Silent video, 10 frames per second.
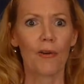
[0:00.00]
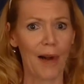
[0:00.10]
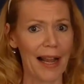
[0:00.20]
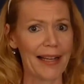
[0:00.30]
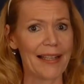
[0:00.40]

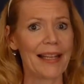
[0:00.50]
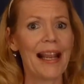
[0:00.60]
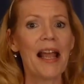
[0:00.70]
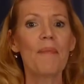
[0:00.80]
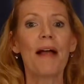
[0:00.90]
Right.
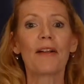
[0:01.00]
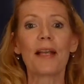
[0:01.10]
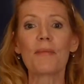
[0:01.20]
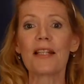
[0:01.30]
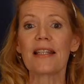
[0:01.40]
Mel
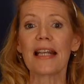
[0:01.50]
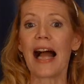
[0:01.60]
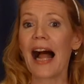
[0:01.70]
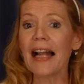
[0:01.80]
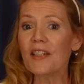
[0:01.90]
Gibson said,
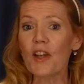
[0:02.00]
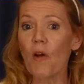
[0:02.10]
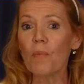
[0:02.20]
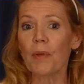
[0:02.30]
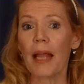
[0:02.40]
"I
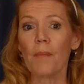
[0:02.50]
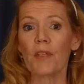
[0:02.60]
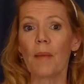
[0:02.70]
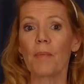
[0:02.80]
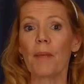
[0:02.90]
don't blame
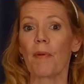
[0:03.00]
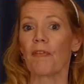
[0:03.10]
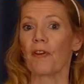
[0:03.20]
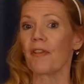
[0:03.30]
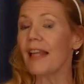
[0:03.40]
some people
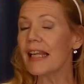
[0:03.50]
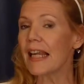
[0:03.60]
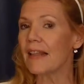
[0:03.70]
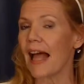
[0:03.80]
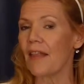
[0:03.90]
for
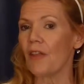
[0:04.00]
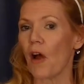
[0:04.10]
thinking that,